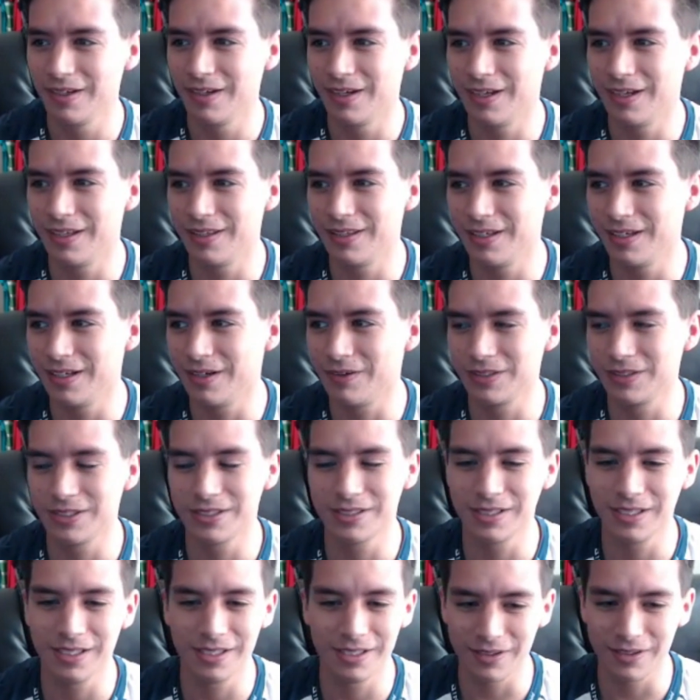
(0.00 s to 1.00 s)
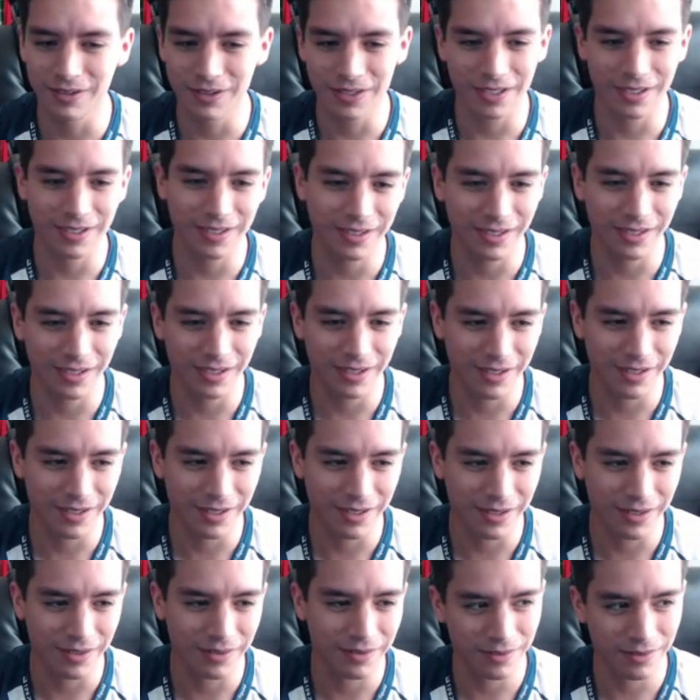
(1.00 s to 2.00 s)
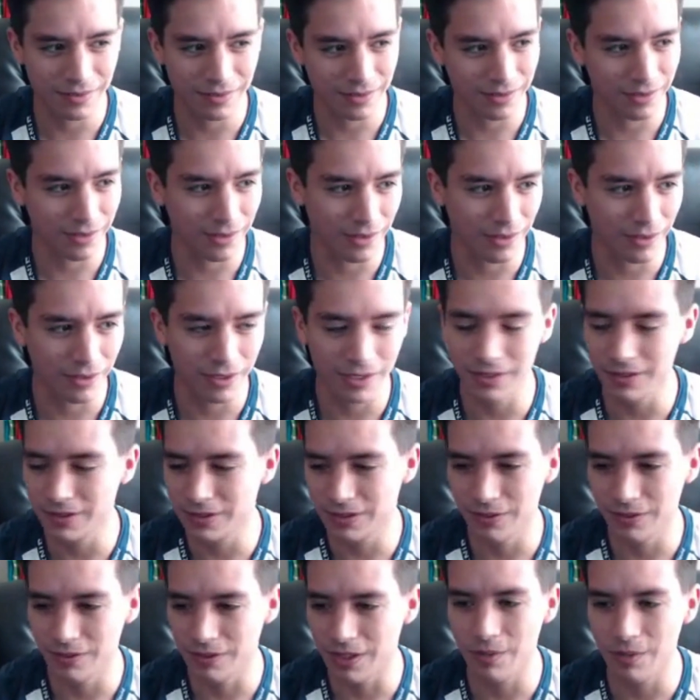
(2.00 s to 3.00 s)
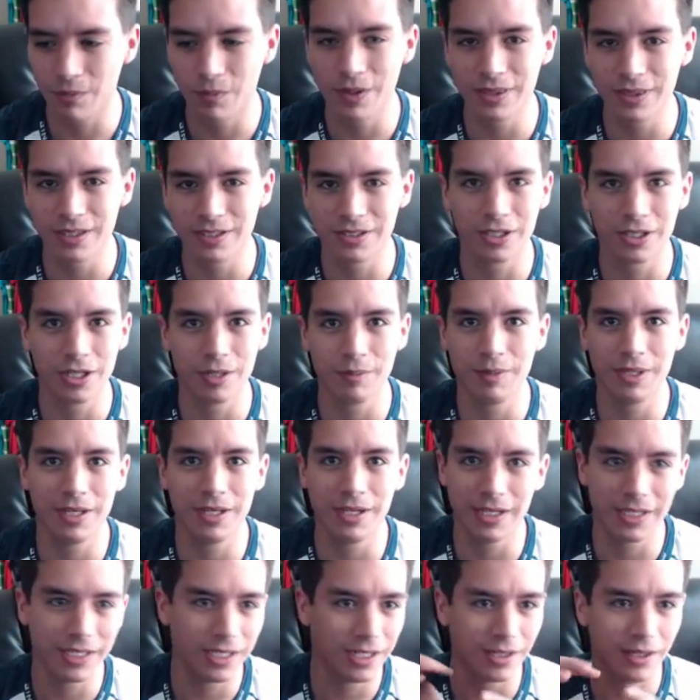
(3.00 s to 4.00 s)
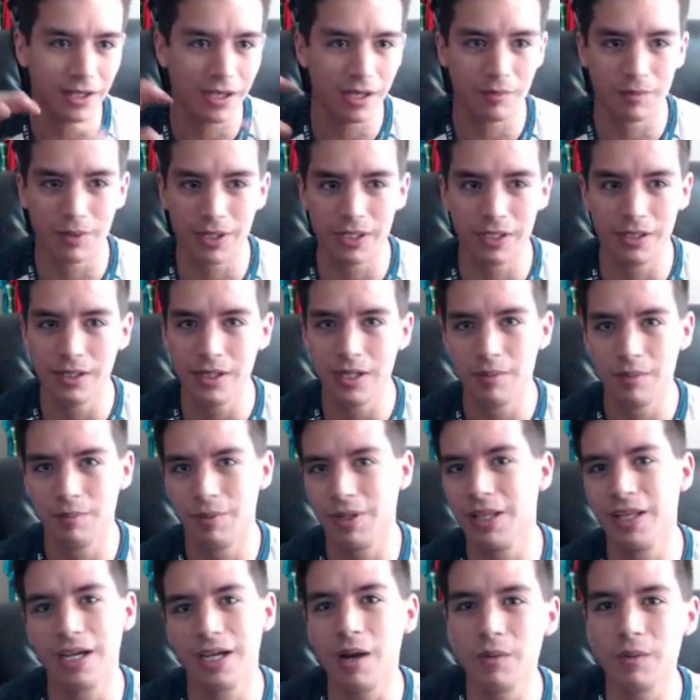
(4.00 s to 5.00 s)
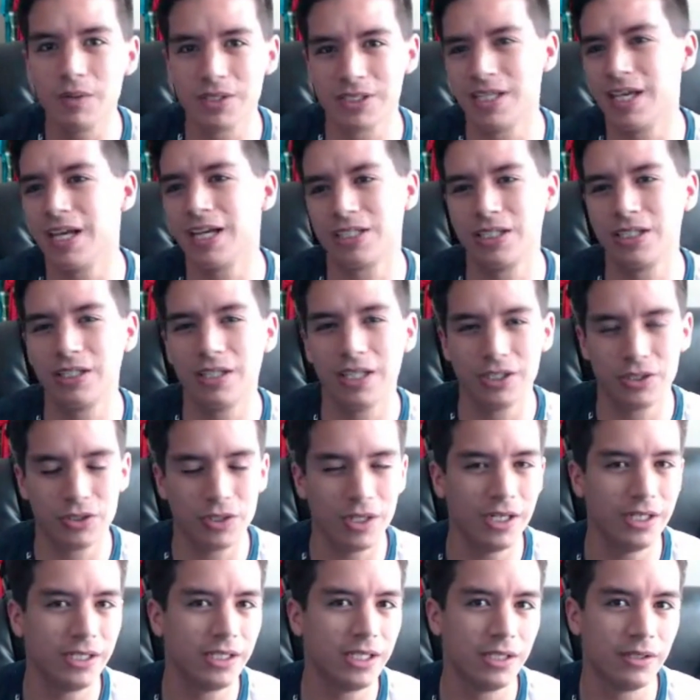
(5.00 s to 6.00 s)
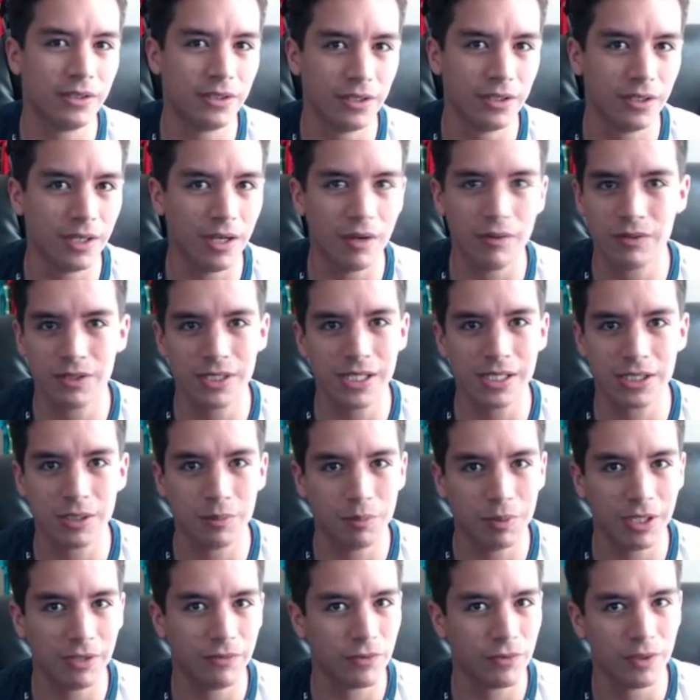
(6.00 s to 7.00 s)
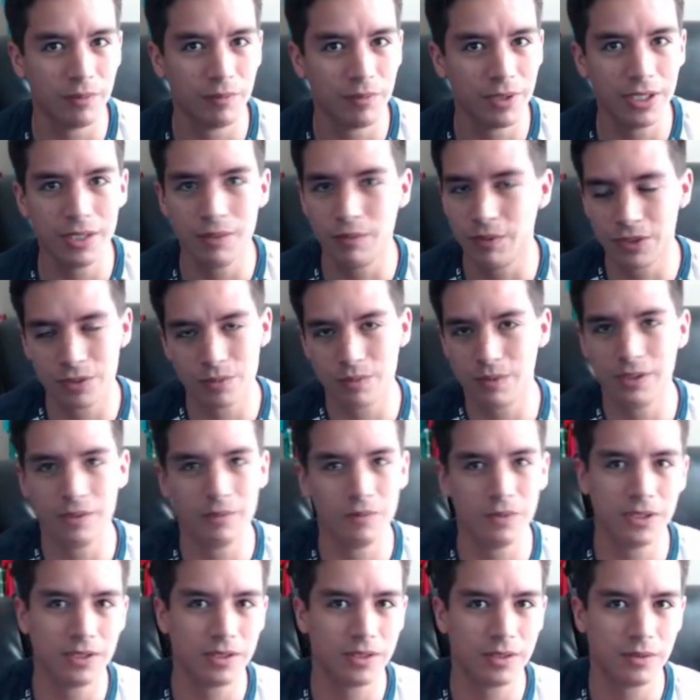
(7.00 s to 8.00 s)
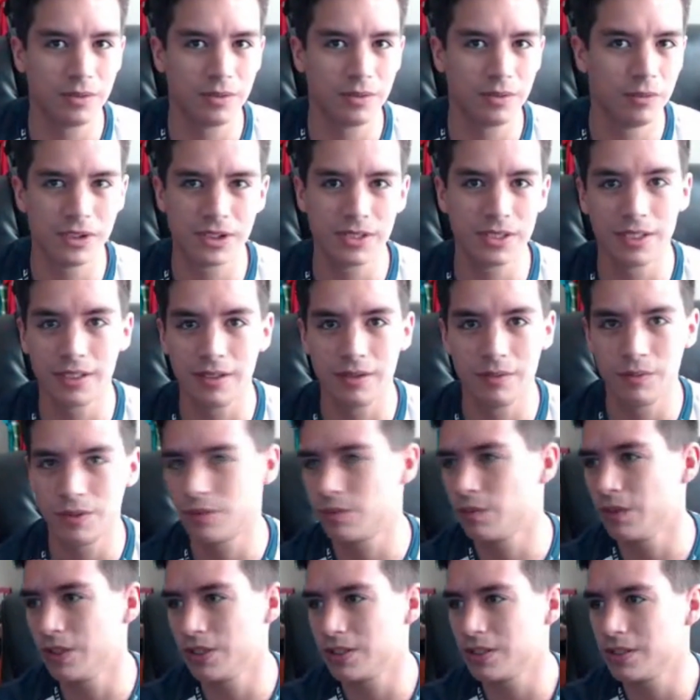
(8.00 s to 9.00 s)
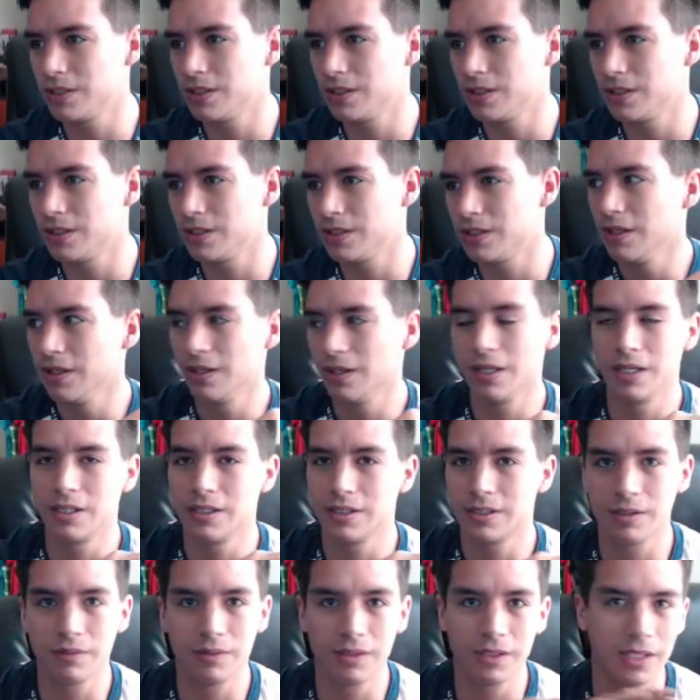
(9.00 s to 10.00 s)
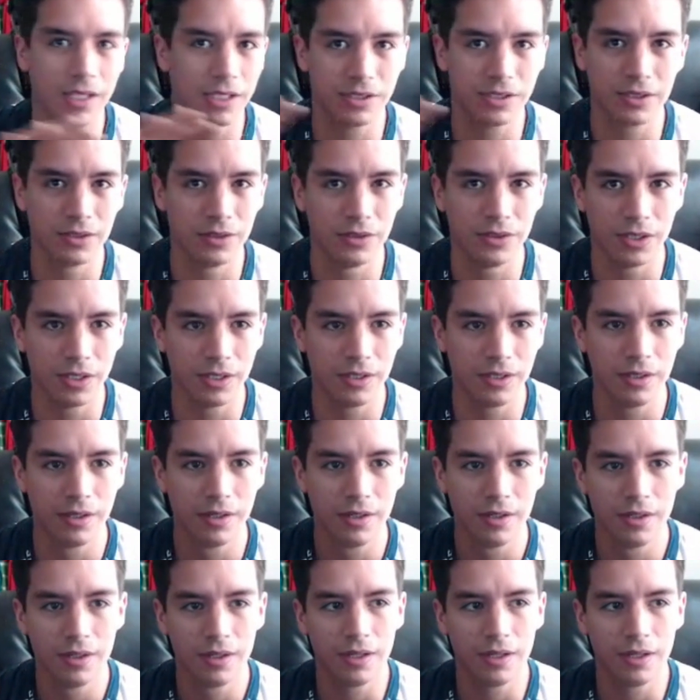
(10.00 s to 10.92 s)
And then I was just like, okay, all right, so I win the tournament and I get a lot of money, but like I wasn't actually like trying to get good. I was actually playing for the money, which wasn't like something that I should have done.